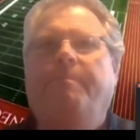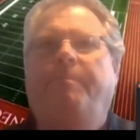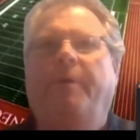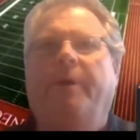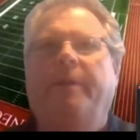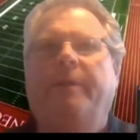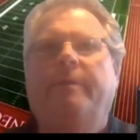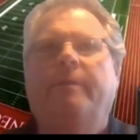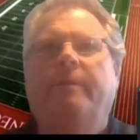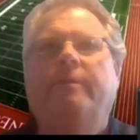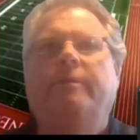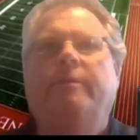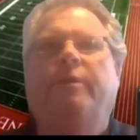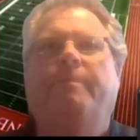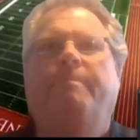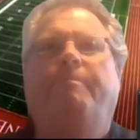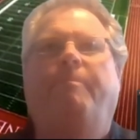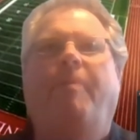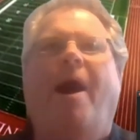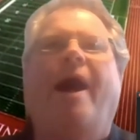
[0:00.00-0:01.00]
But
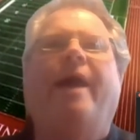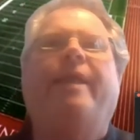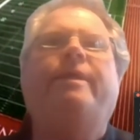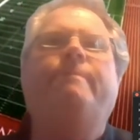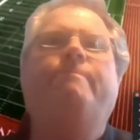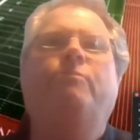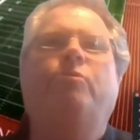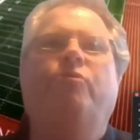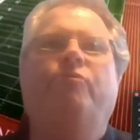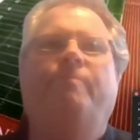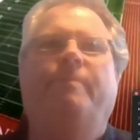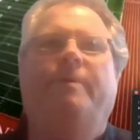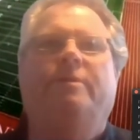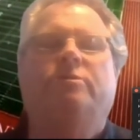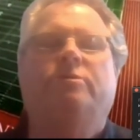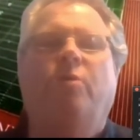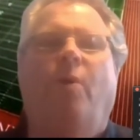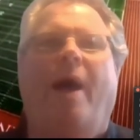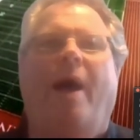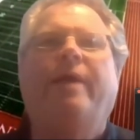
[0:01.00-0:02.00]
the body
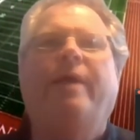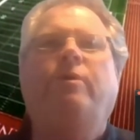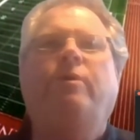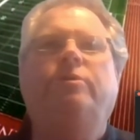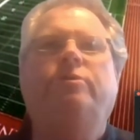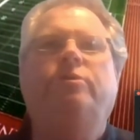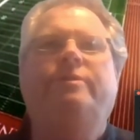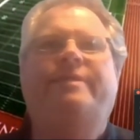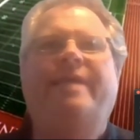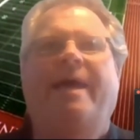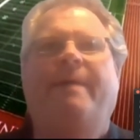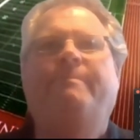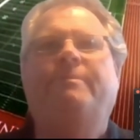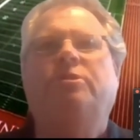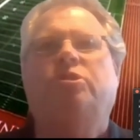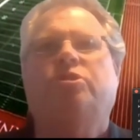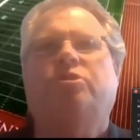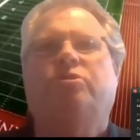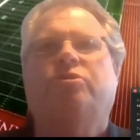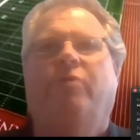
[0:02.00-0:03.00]
movement, so I could
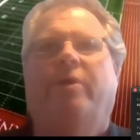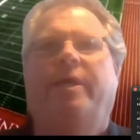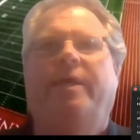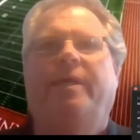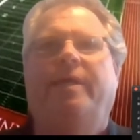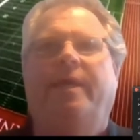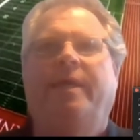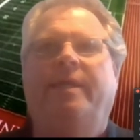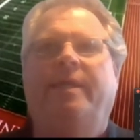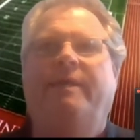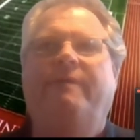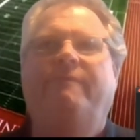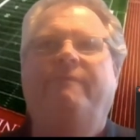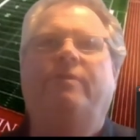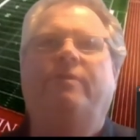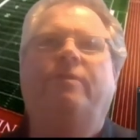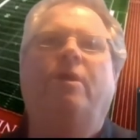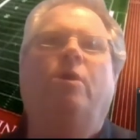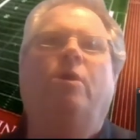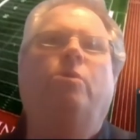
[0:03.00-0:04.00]
demonstrate, and
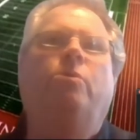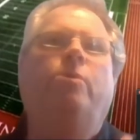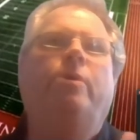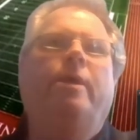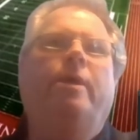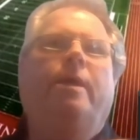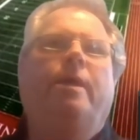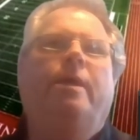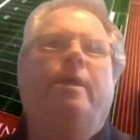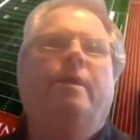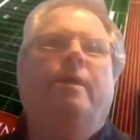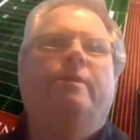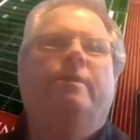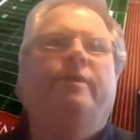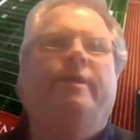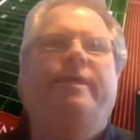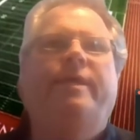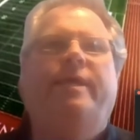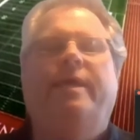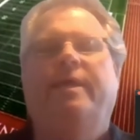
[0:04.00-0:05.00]
even though
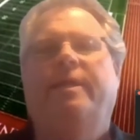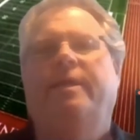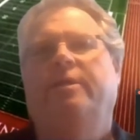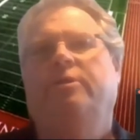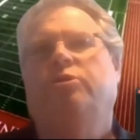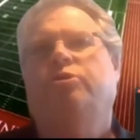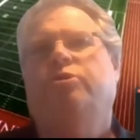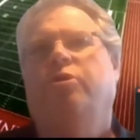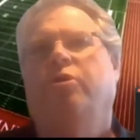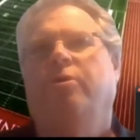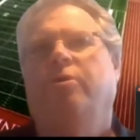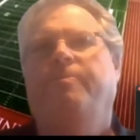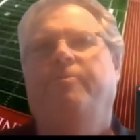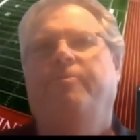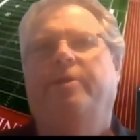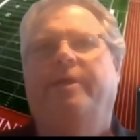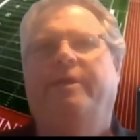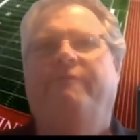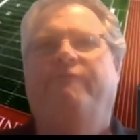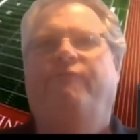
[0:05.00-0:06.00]
the kid
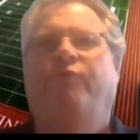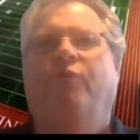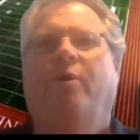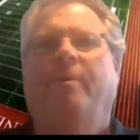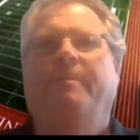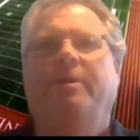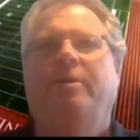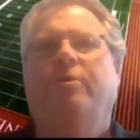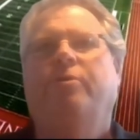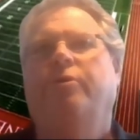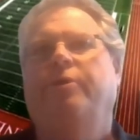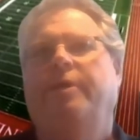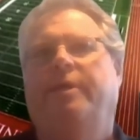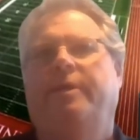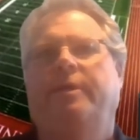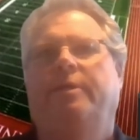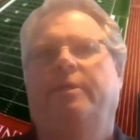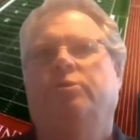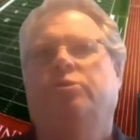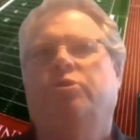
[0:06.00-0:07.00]
interpreting for me
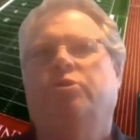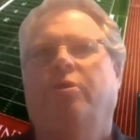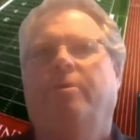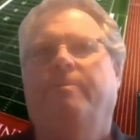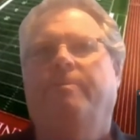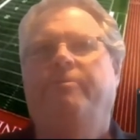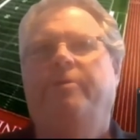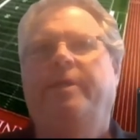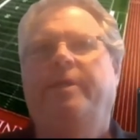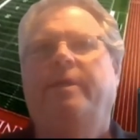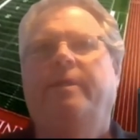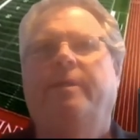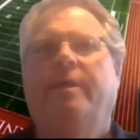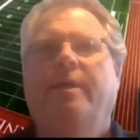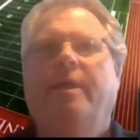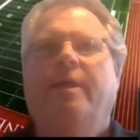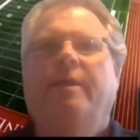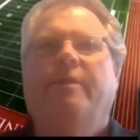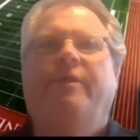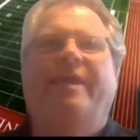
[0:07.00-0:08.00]
couldn't interpret it,
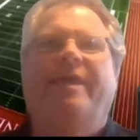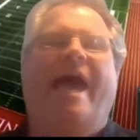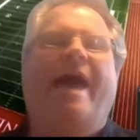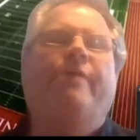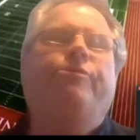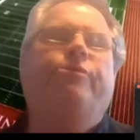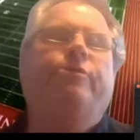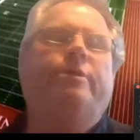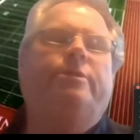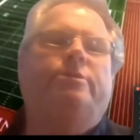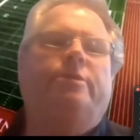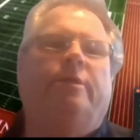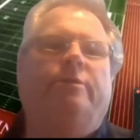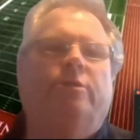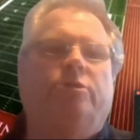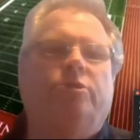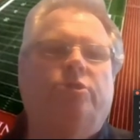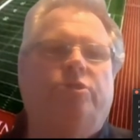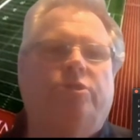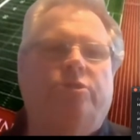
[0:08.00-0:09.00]
the athletes
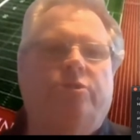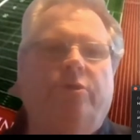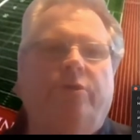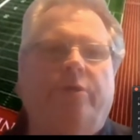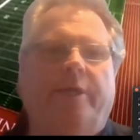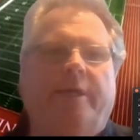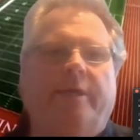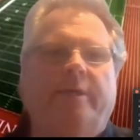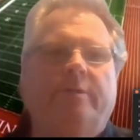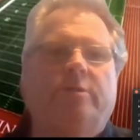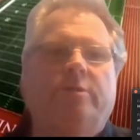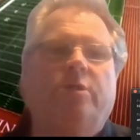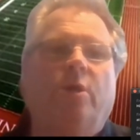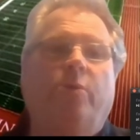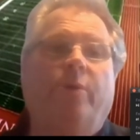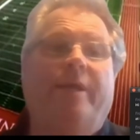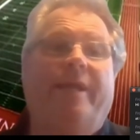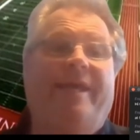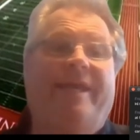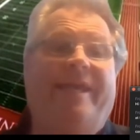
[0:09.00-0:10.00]
understood it.
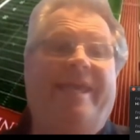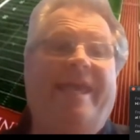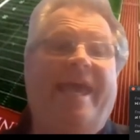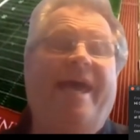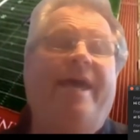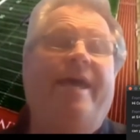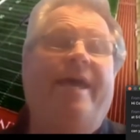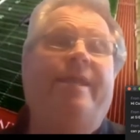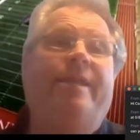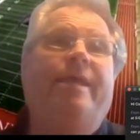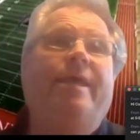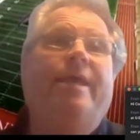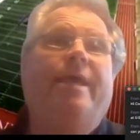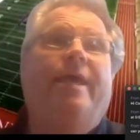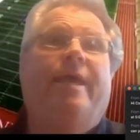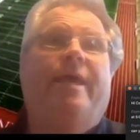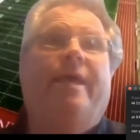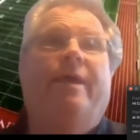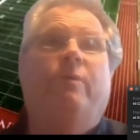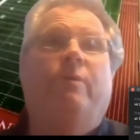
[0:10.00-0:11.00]
So
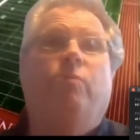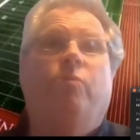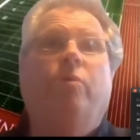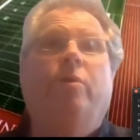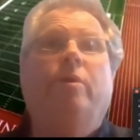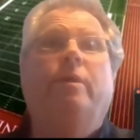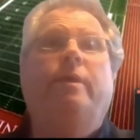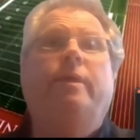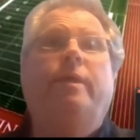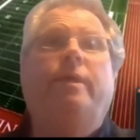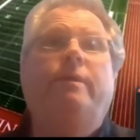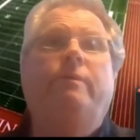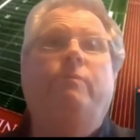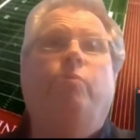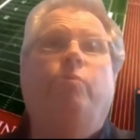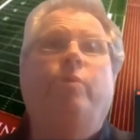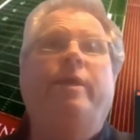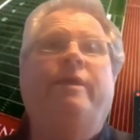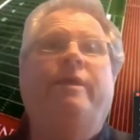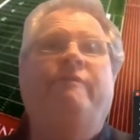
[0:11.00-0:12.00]
it really
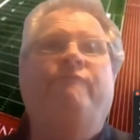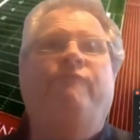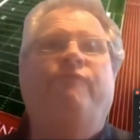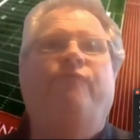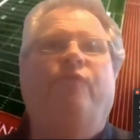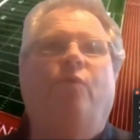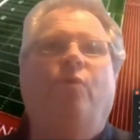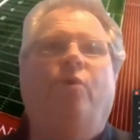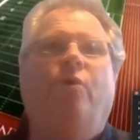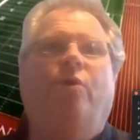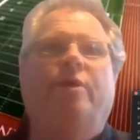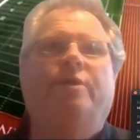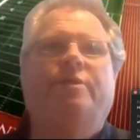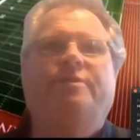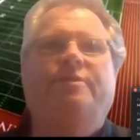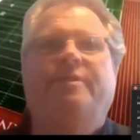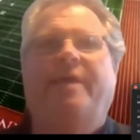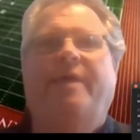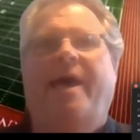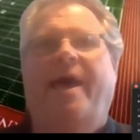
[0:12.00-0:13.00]

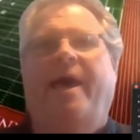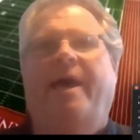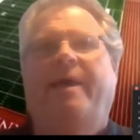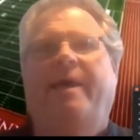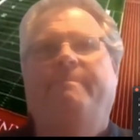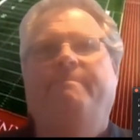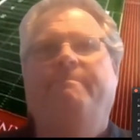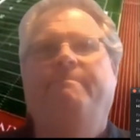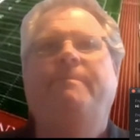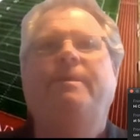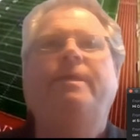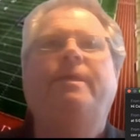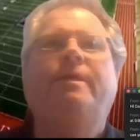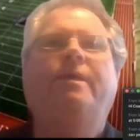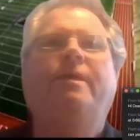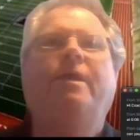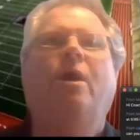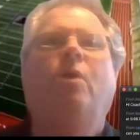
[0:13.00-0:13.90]
reinforced that me